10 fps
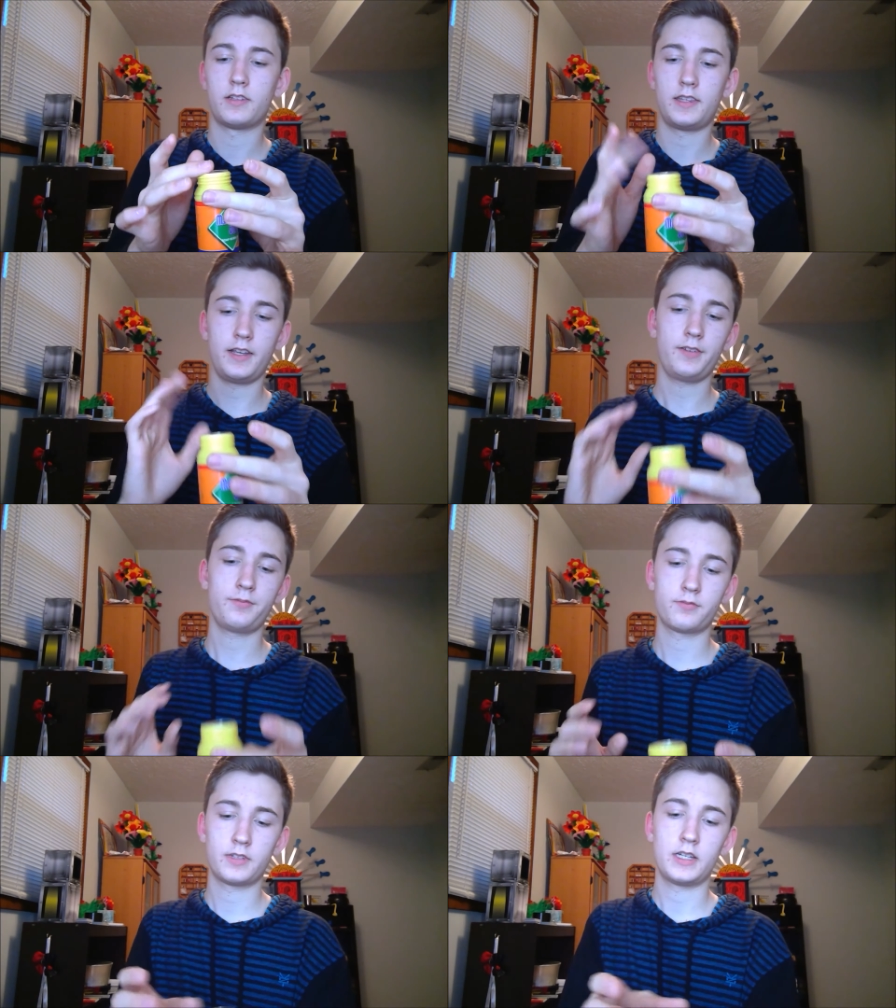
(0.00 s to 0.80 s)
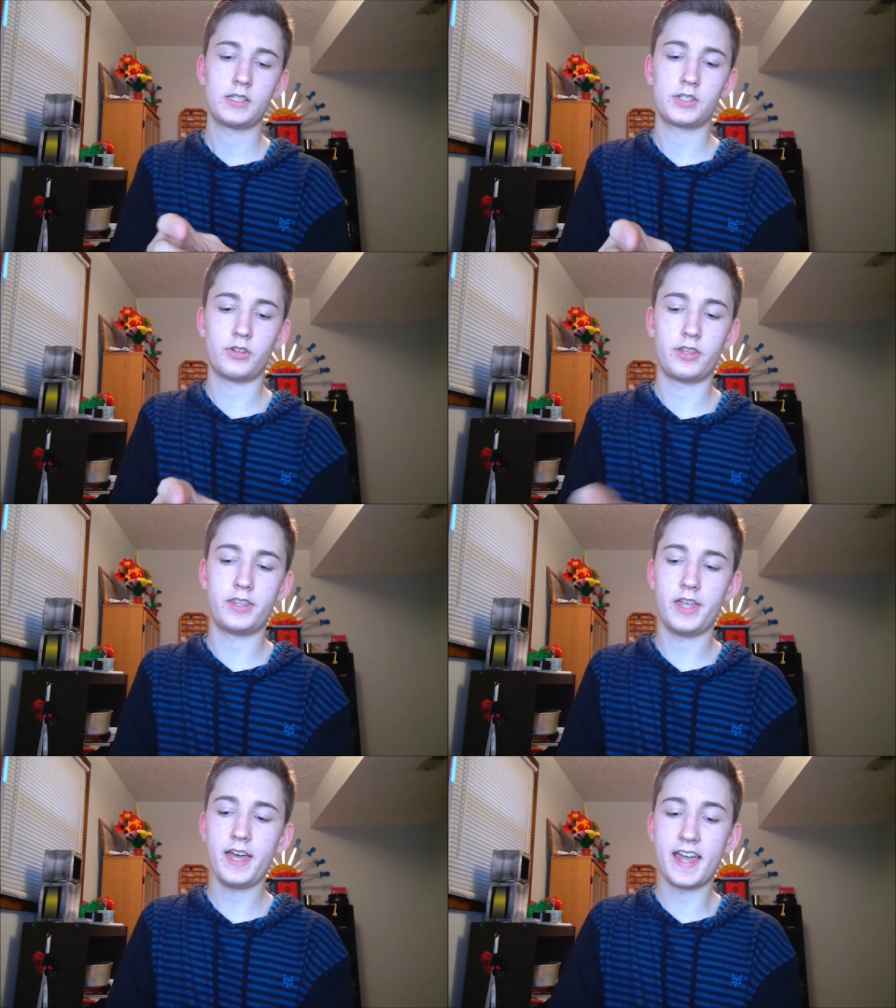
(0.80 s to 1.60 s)
There. So
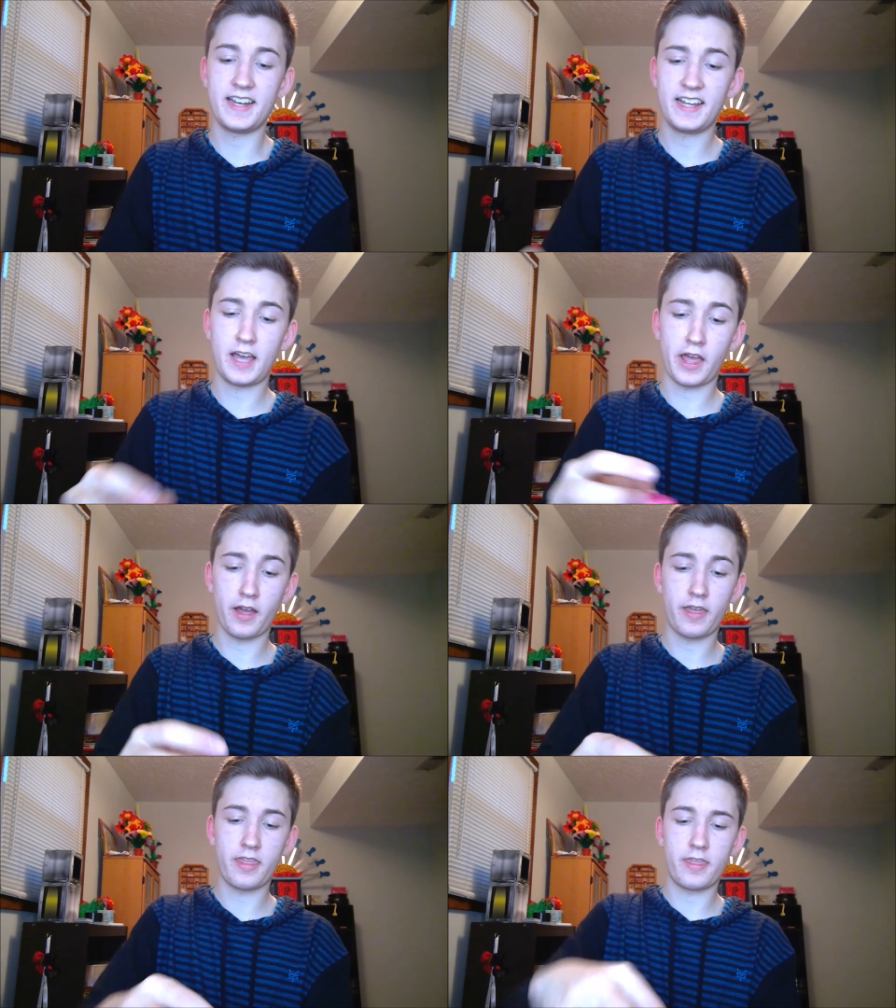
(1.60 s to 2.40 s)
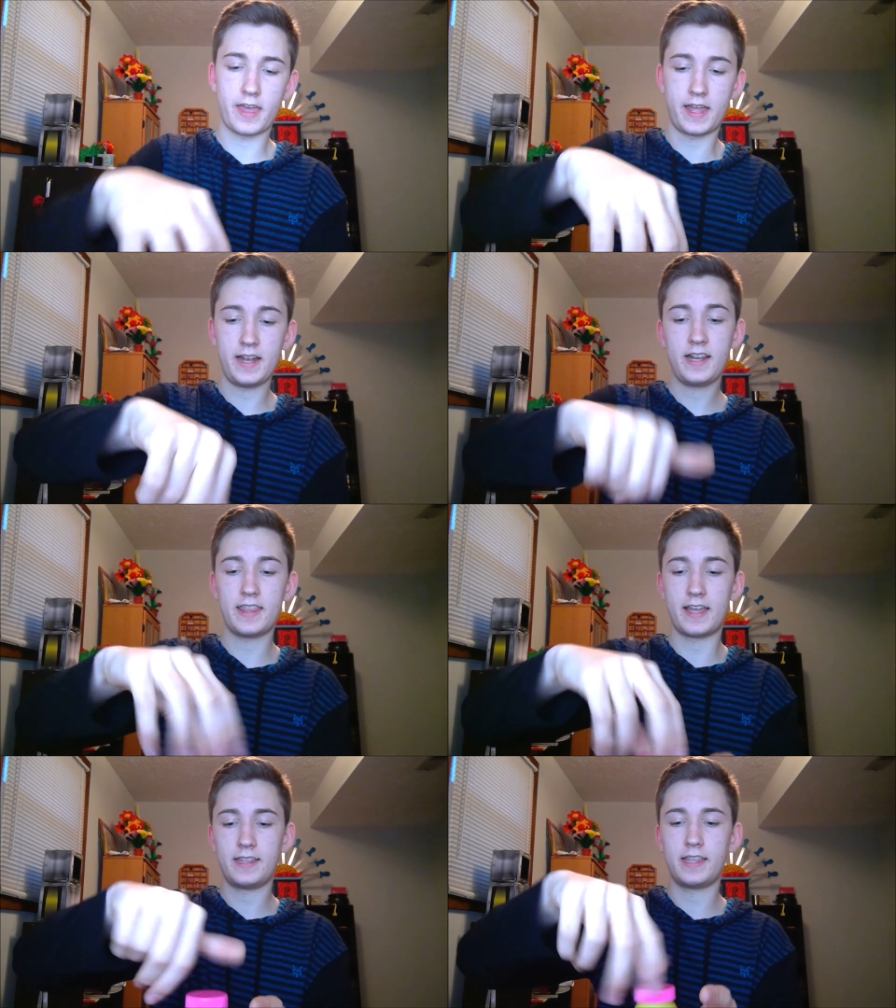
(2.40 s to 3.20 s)
then, then,
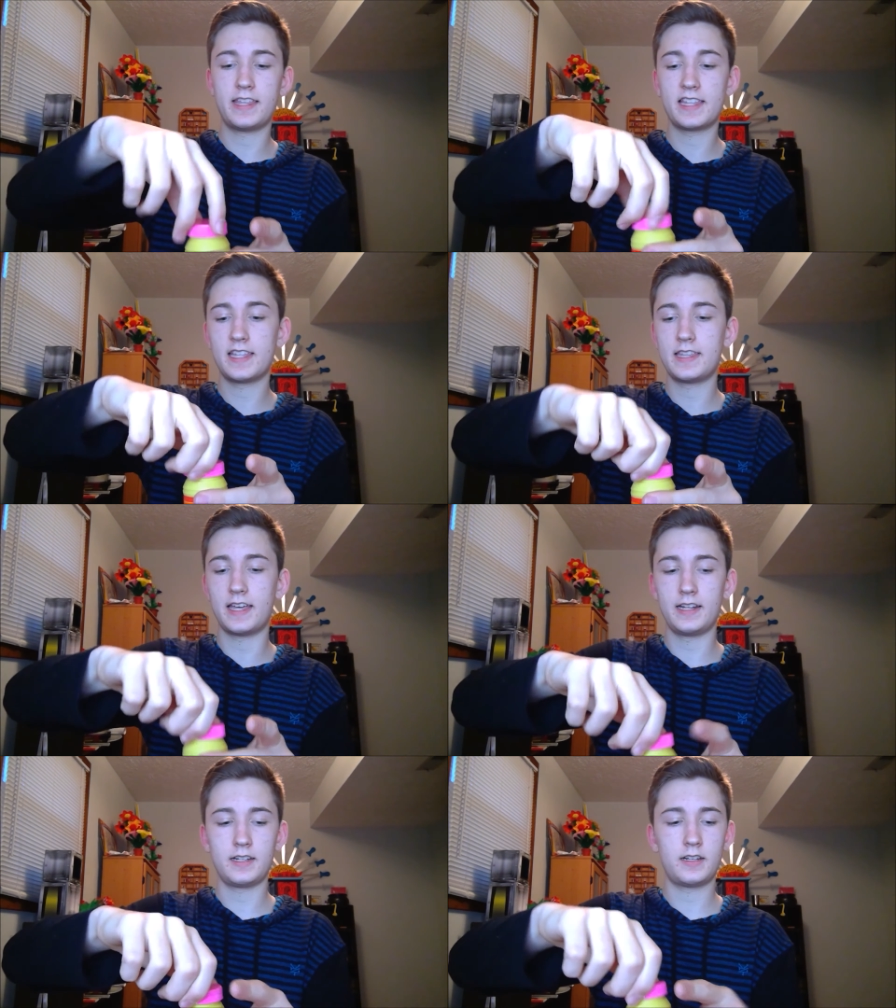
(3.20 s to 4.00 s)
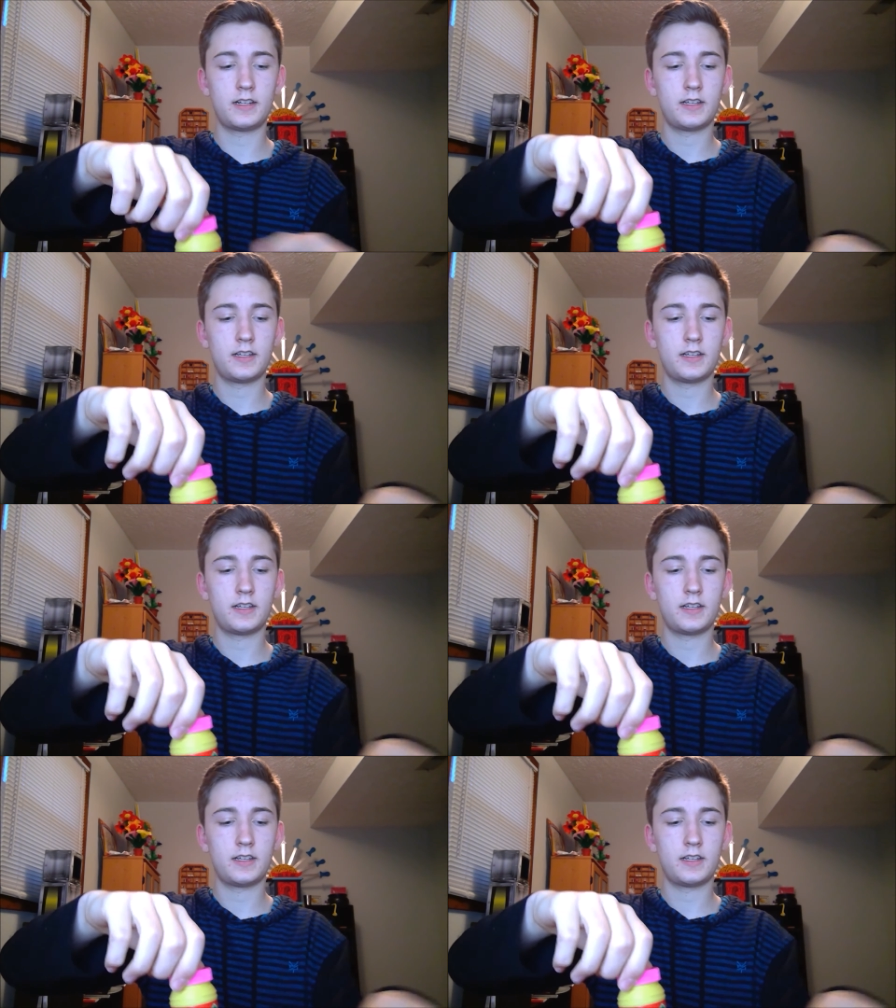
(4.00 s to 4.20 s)
then, then, then, then,